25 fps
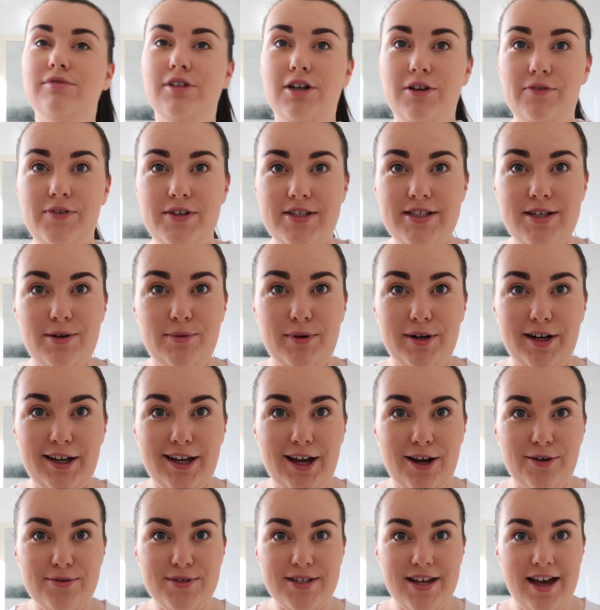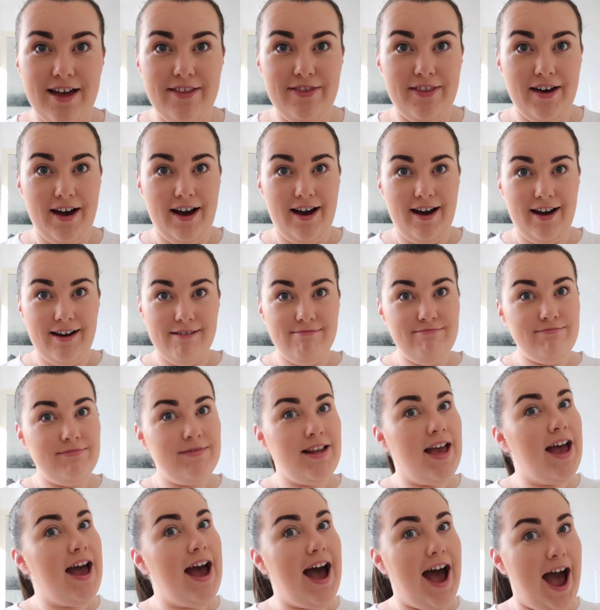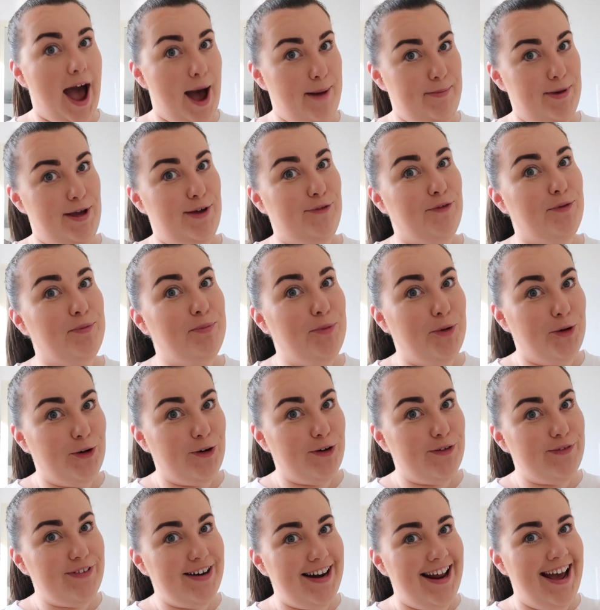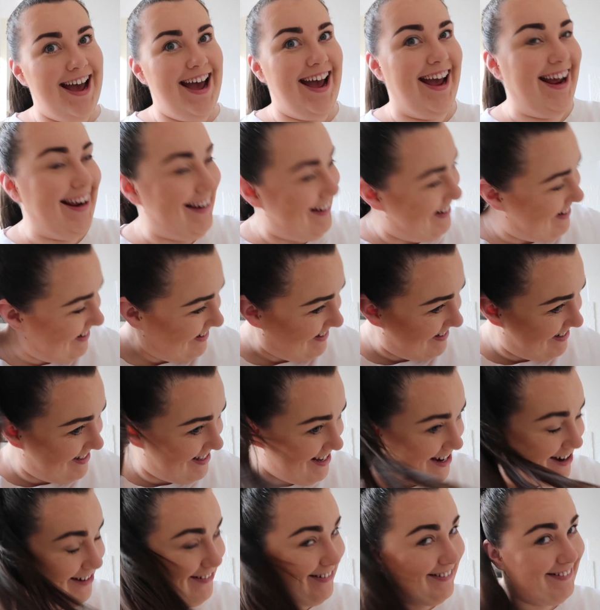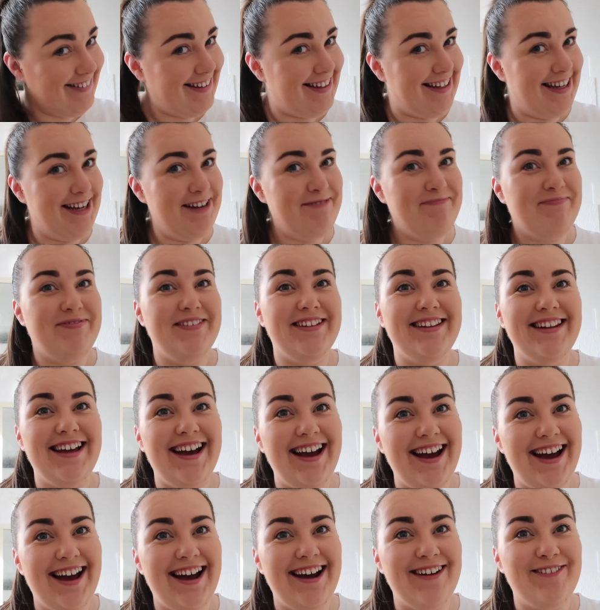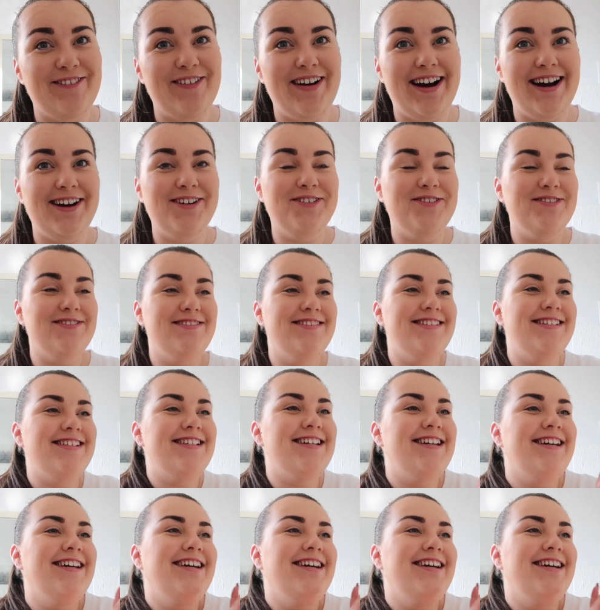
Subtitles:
Obviously when it goes like that, I'm even more of an egg, so I'm keeping the hair round.